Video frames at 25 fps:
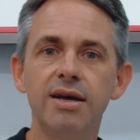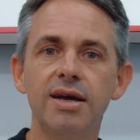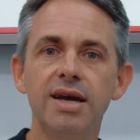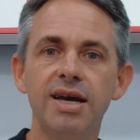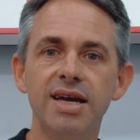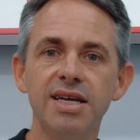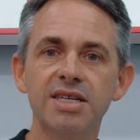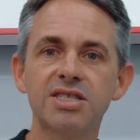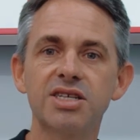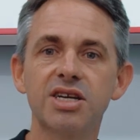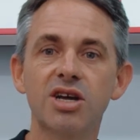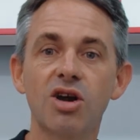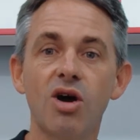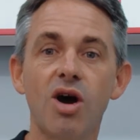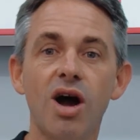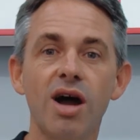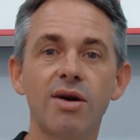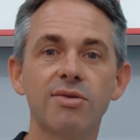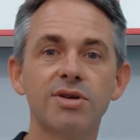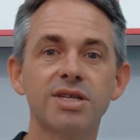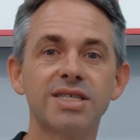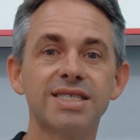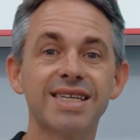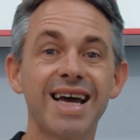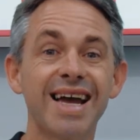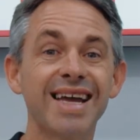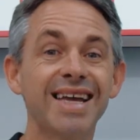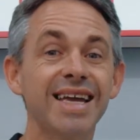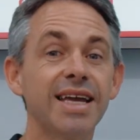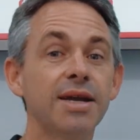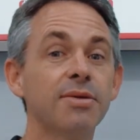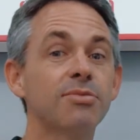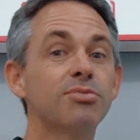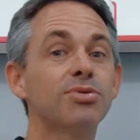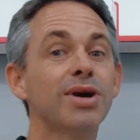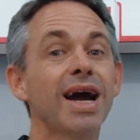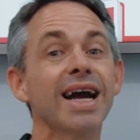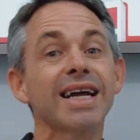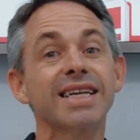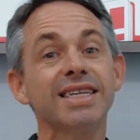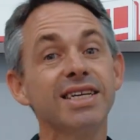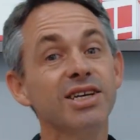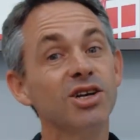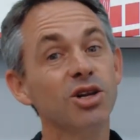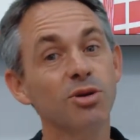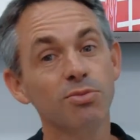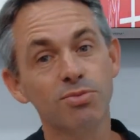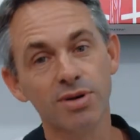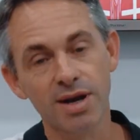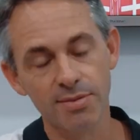Hezekiah was taking
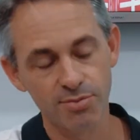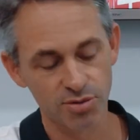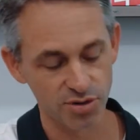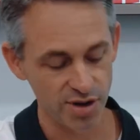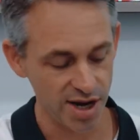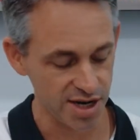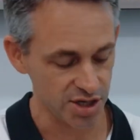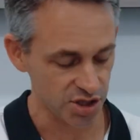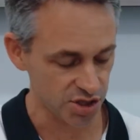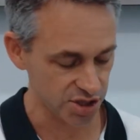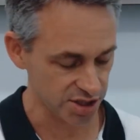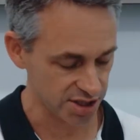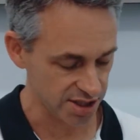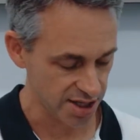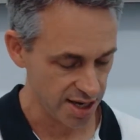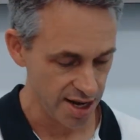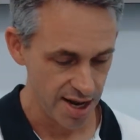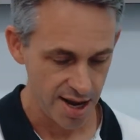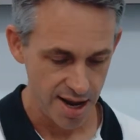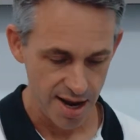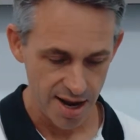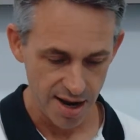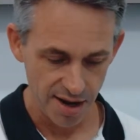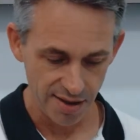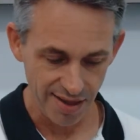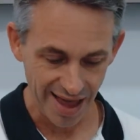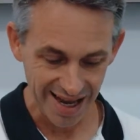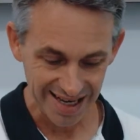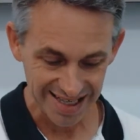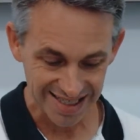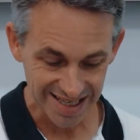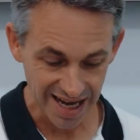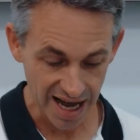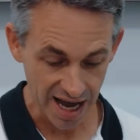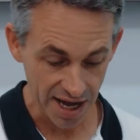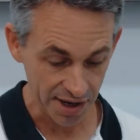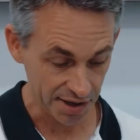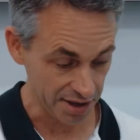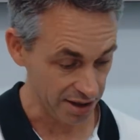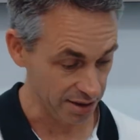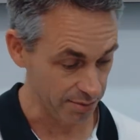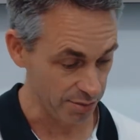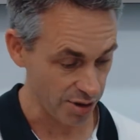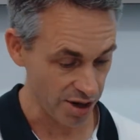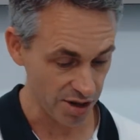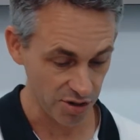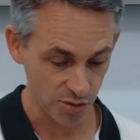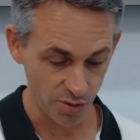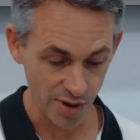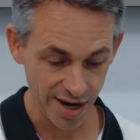practical preparations. That tunnel,
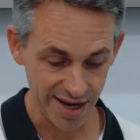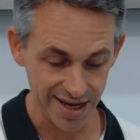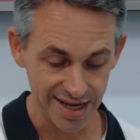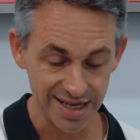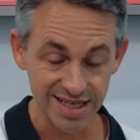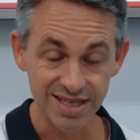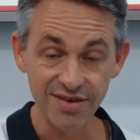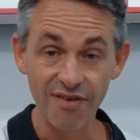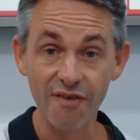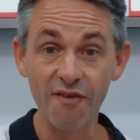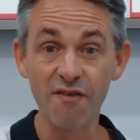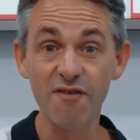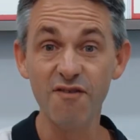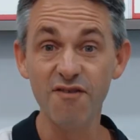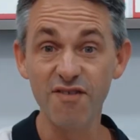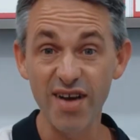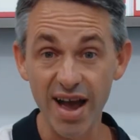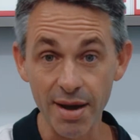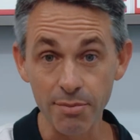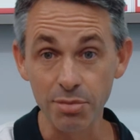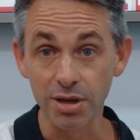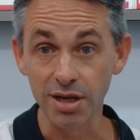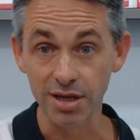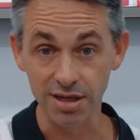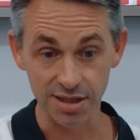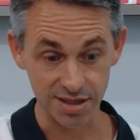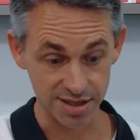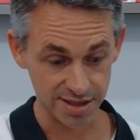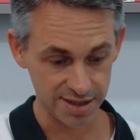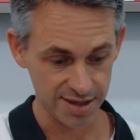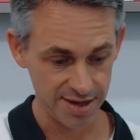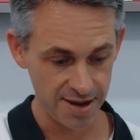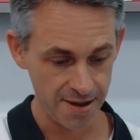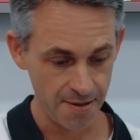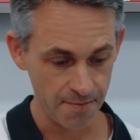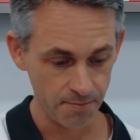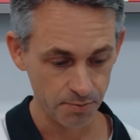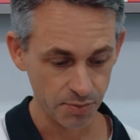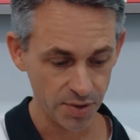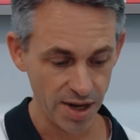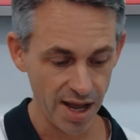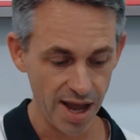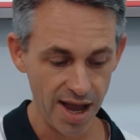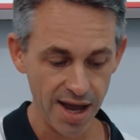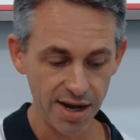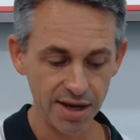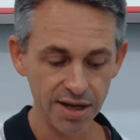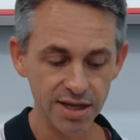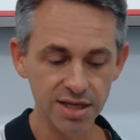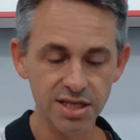by the way, is fabulous.
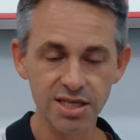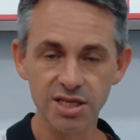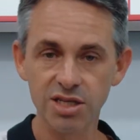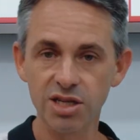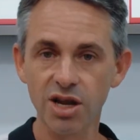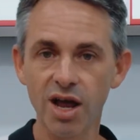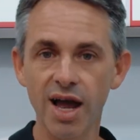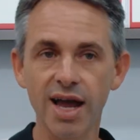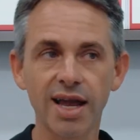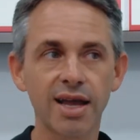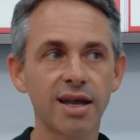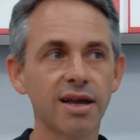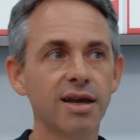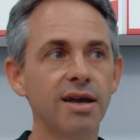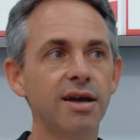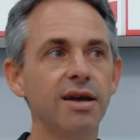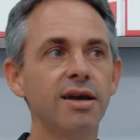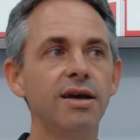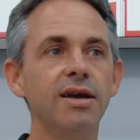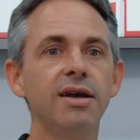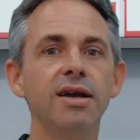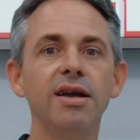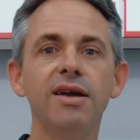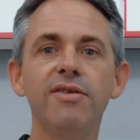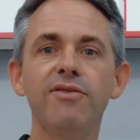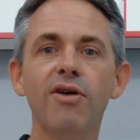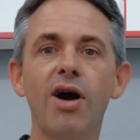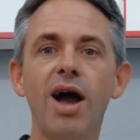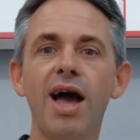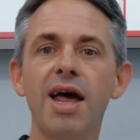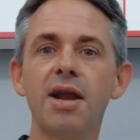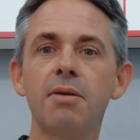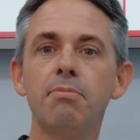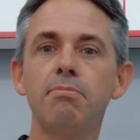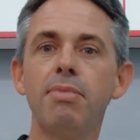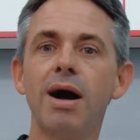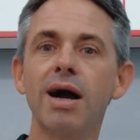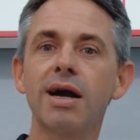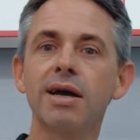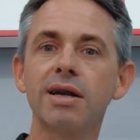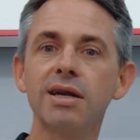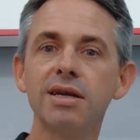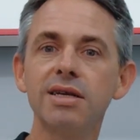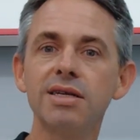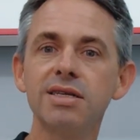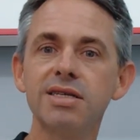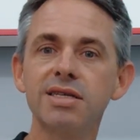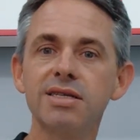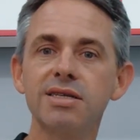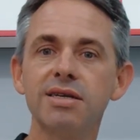And it's like, if I had a bucket
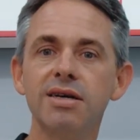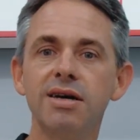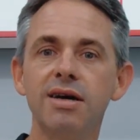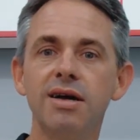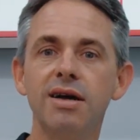list